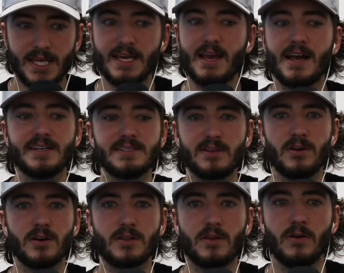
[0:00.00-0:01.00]
has
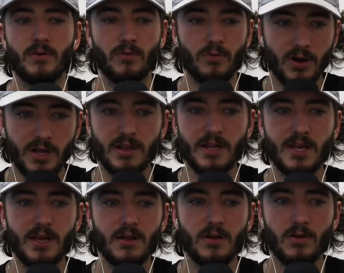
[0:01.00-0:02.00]
looked
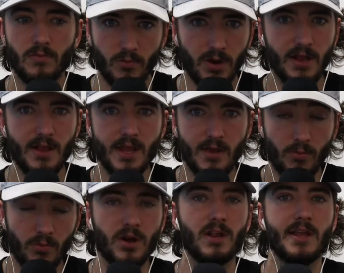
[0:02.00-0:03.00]
really, really,
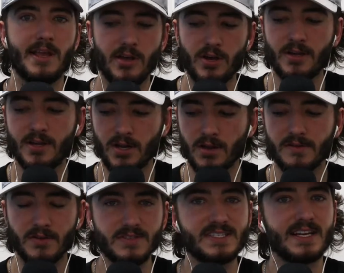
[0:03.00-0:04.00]
really good here
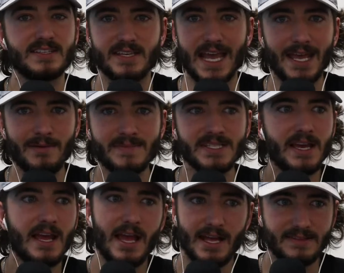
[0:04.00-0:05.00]
through 6 games,
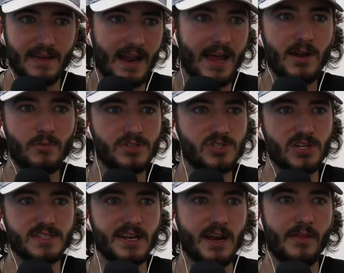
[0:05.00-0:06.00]
and tonight was
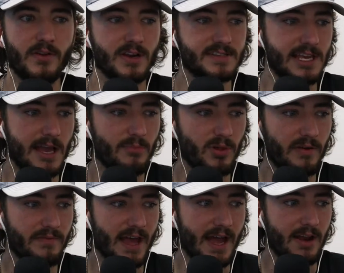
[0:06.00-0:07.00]
just another example of
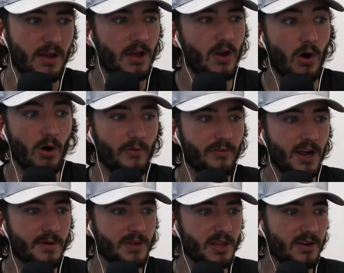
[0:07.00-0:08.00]
that. Oliver
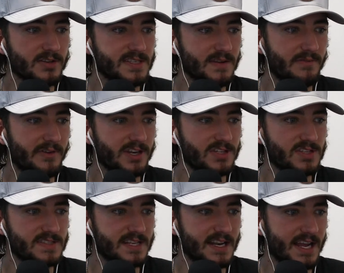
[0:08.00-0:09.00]
Ekman-Larsson finishes
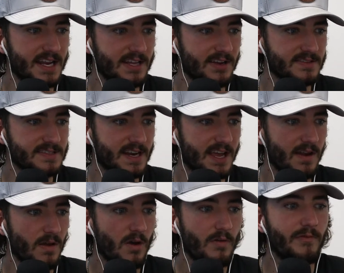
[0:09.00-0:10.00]
the night here tonight.
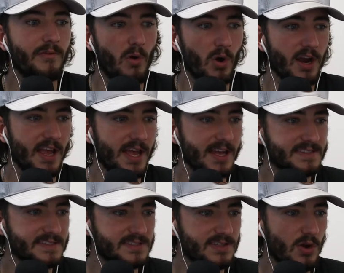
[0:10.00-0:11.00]
4
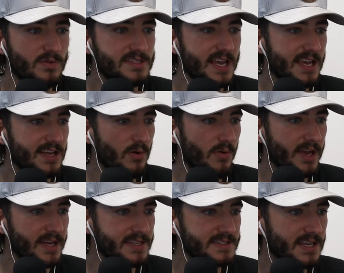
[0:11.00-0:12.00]
hits, 2
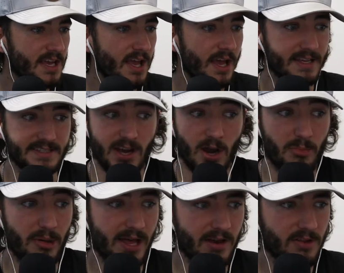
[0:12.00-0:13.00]
takeaways. He's got a
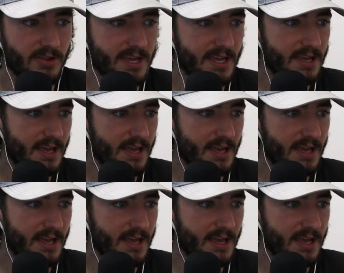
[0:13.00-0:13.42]
penalty.